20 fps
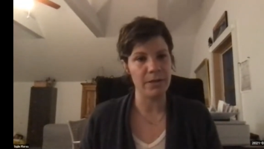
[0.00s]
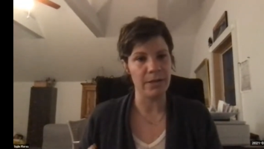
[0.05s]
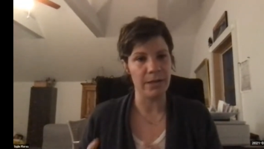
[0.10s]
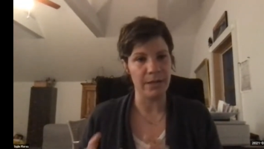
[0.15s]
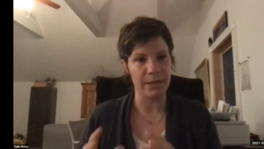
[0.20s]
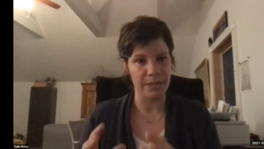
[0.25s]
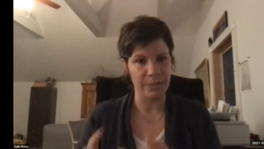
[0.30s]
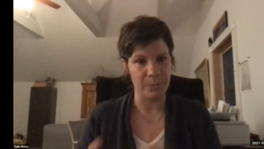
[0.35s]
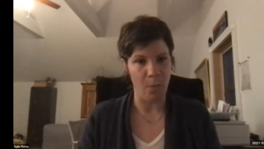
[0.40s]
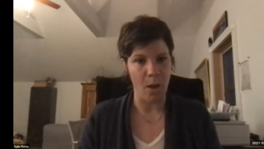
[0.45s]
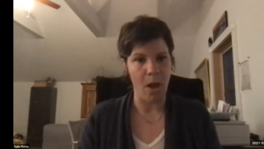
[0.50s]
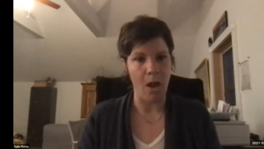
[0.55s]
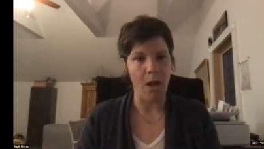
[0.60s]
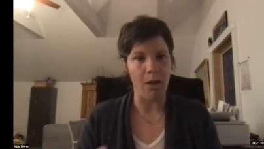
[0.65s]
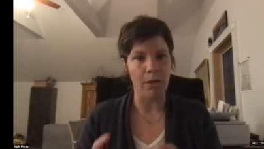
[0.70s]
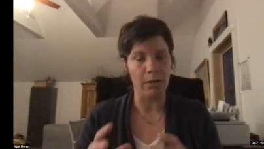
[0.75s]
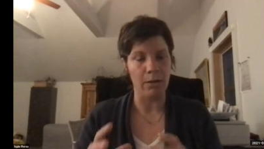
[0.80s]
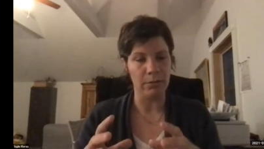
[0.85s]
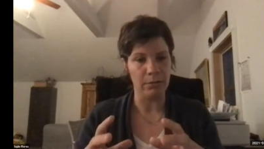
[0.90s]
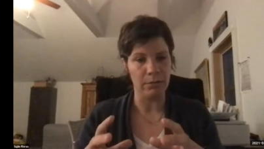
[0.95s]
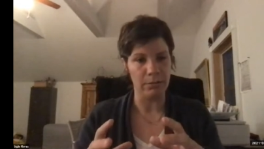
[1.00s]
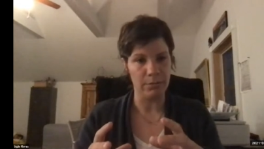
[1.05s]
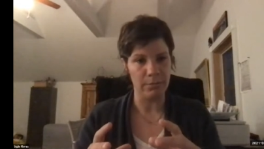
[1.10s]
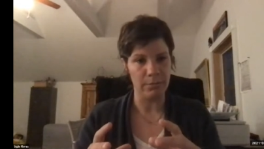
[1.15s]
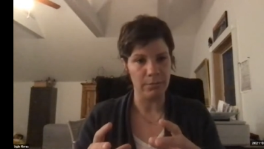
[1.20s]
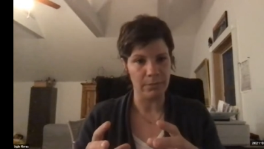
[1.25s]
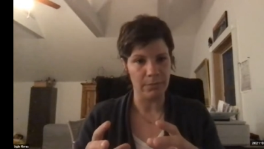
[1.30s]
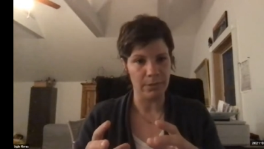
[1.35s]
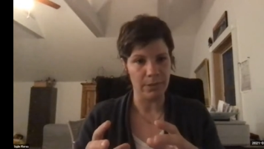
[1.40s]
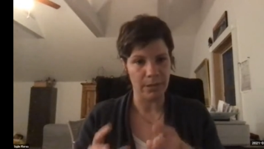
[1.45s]
like small
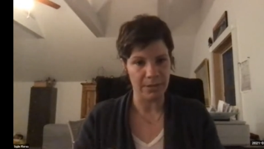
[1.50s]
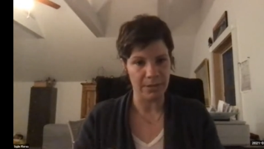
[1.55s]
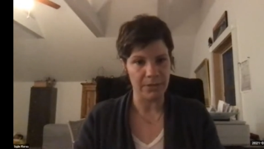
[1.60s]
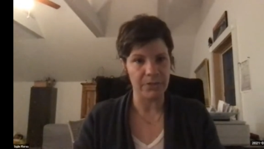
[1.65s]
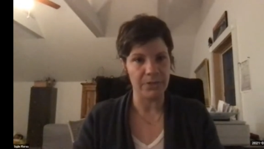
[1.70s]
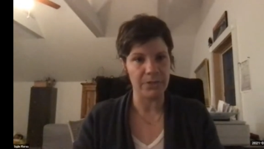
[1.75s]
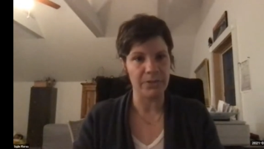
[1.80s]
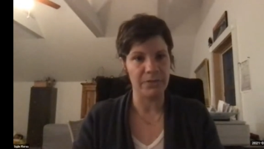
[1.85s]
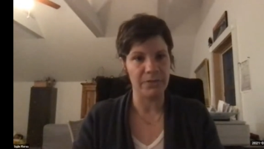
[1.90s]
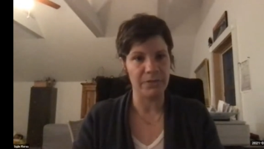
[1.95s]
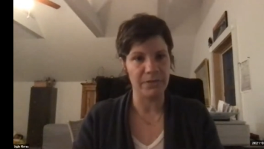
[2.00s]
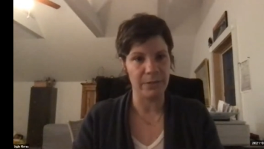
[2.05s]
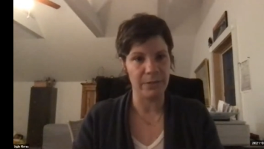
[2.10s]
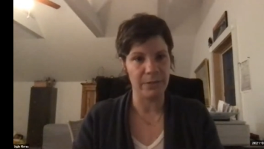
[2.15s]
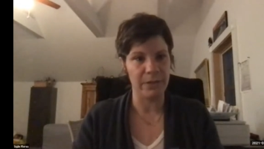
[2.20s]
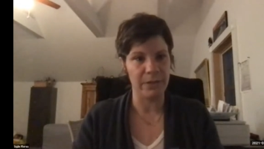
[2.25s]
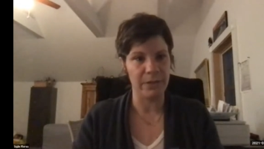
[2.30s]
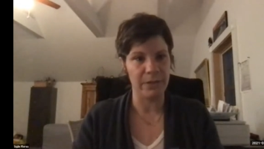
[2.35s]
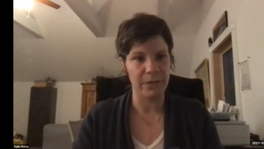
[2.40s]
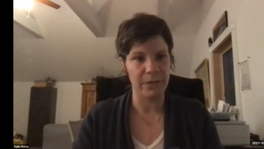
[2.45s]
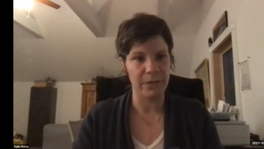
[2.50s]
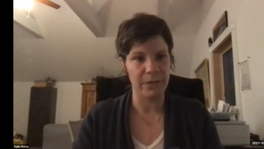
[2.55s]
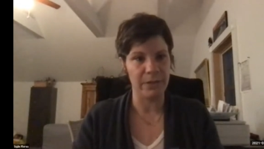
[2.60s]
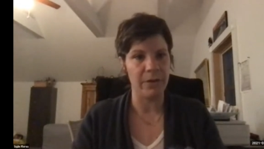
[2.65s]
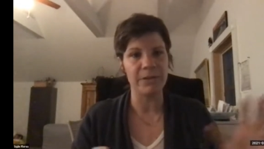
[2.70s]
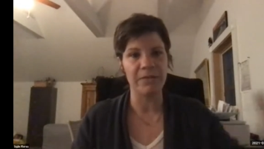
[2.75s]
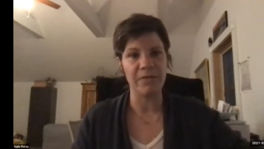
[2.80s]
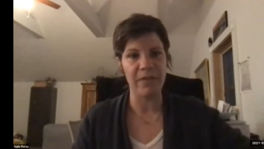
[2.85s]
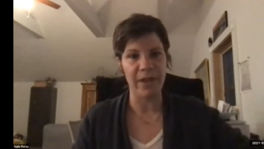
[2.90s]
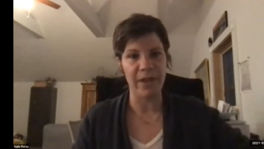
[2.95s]
clusters of seaweed
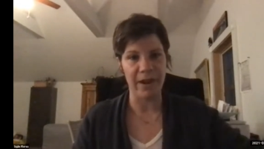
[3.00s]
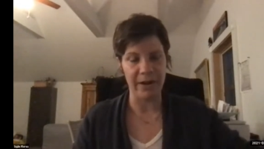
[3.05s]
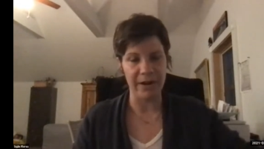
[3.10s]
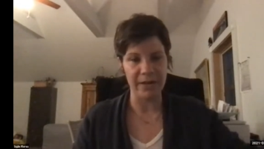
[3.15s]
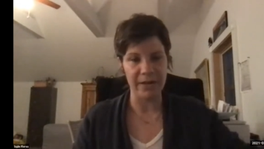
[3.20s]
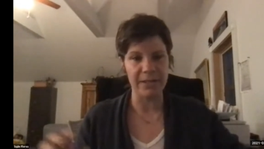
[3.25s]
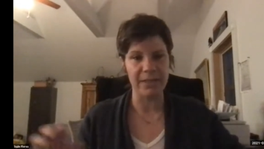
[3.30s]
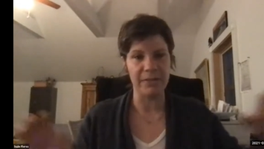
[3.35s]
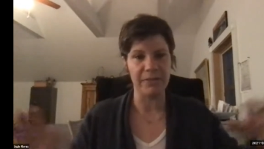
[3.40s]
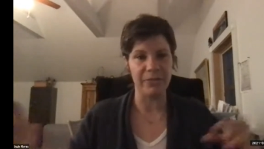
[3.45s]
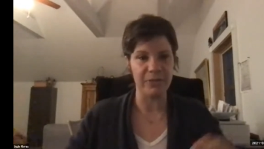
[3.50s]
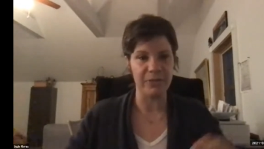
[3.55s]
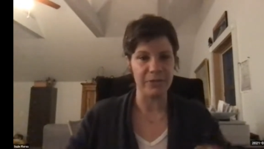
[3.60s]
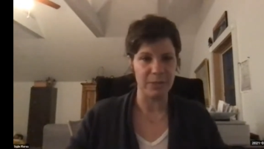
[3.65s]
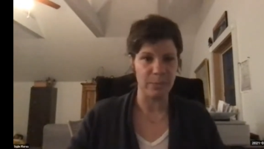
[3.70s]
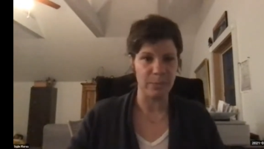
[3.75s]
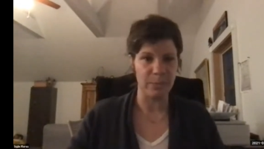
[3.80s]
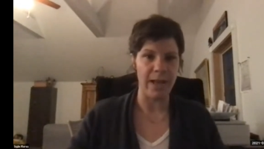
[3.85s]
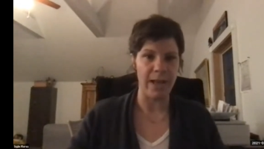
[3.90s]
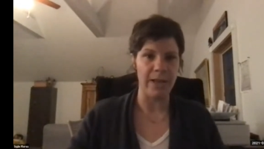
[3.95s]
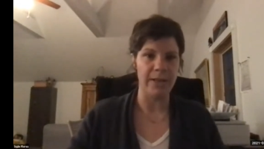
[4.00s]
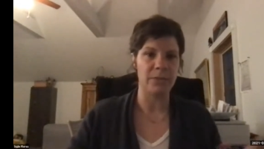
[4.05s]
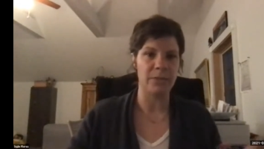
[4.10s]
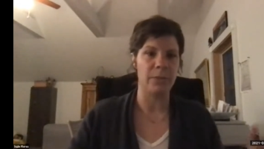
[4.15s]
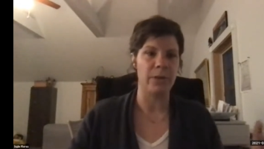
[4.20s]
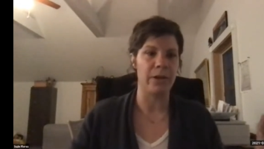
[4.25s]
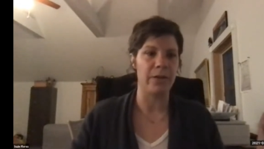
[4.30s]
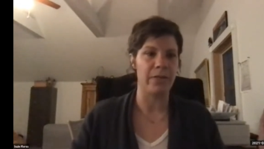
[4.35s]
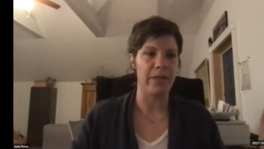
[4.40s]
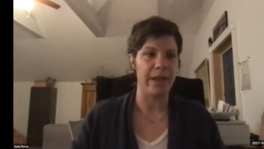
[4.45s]
farmers in various different
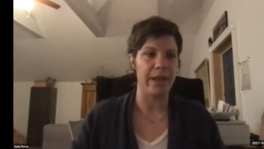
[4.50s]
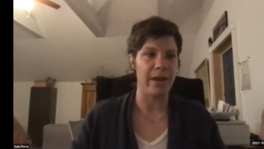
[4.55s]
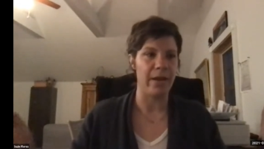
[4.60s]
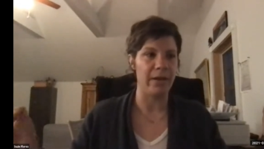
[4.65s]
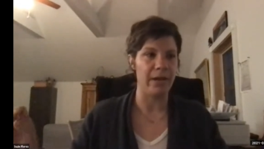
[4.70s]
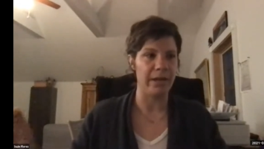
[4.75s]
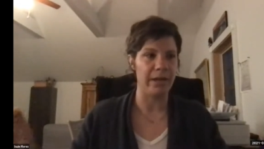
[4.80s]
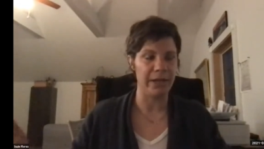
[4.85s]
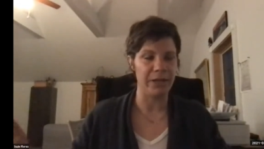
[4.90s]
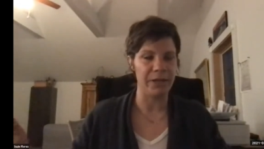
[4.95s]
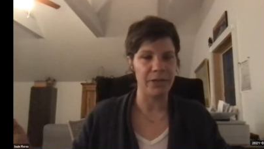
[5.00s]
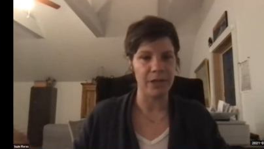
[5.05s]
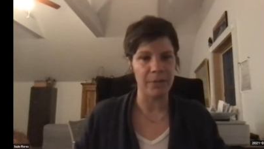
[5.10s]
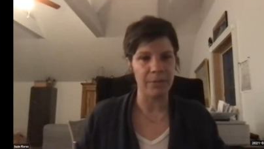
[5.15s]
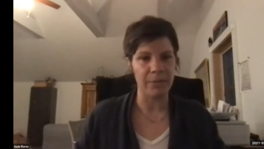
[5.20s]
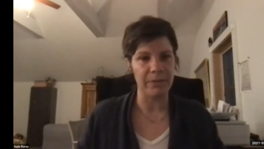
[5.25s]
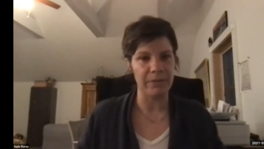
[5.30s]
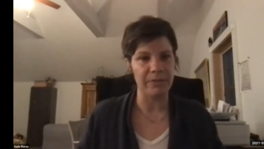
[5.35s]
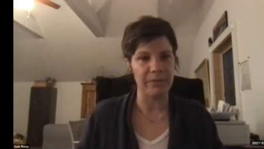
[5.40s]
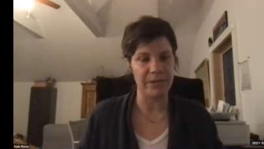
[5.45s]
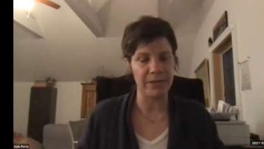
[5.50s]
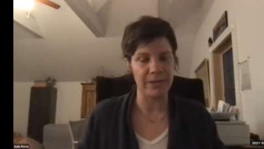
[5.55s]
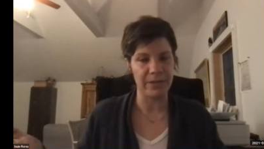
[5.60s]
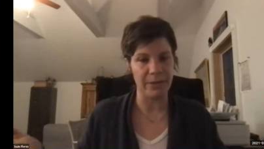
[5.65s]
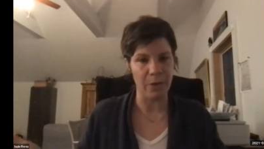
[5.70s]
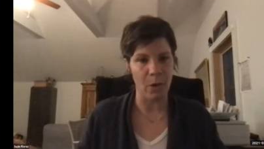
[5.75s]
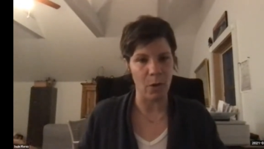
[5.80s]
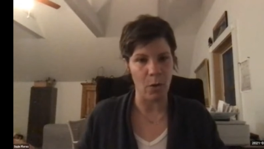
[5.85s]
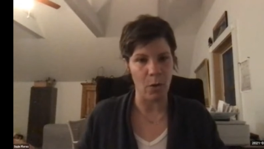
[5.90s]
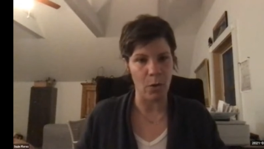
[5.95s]
spots where they're each uplifting
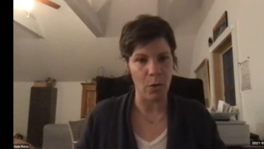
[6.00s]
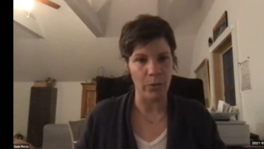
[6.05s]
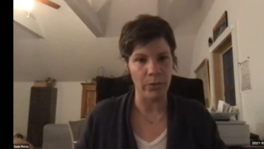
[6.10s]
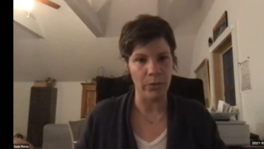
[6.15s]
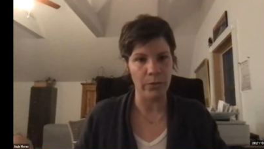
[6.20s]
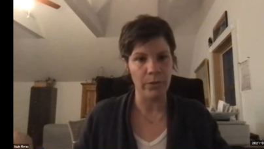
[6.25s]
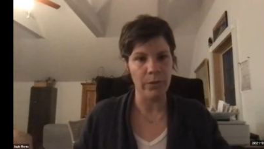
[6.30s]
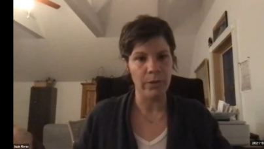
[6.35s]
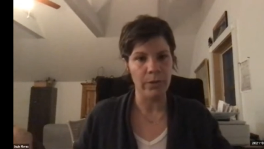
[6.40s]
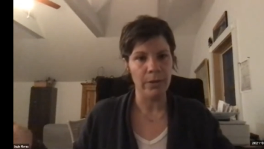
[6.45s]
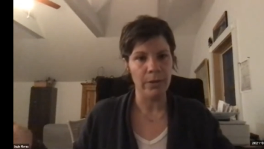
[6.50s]
their own